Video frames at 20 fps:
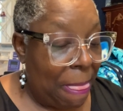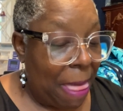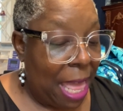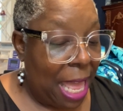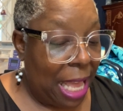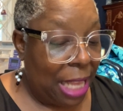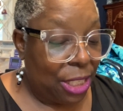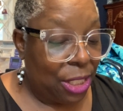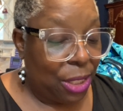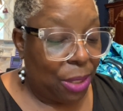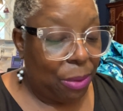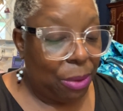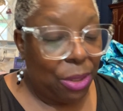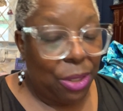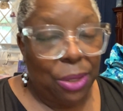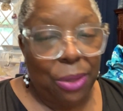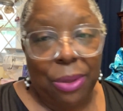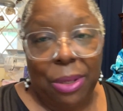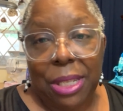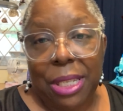and so as
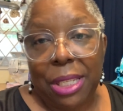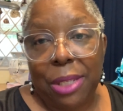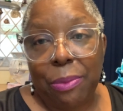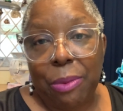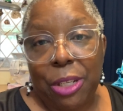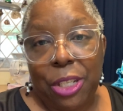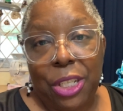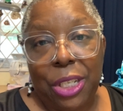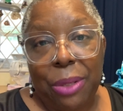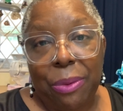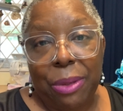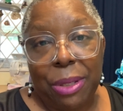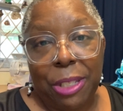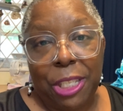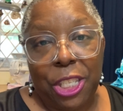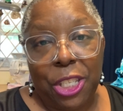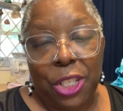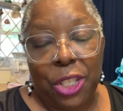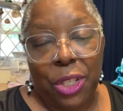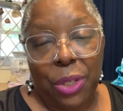soon as when she was
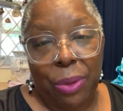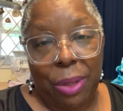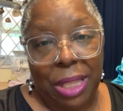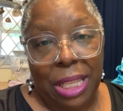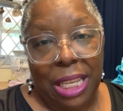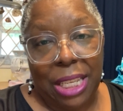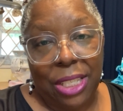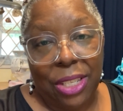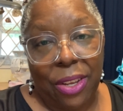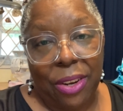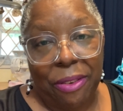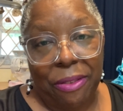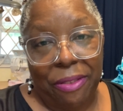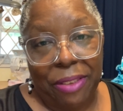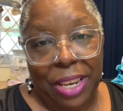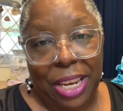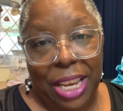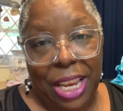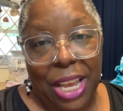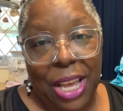doing these on a
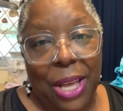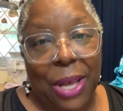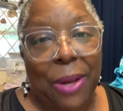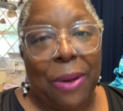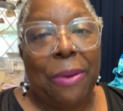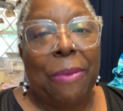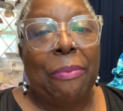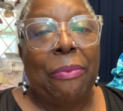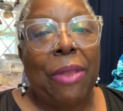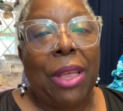video,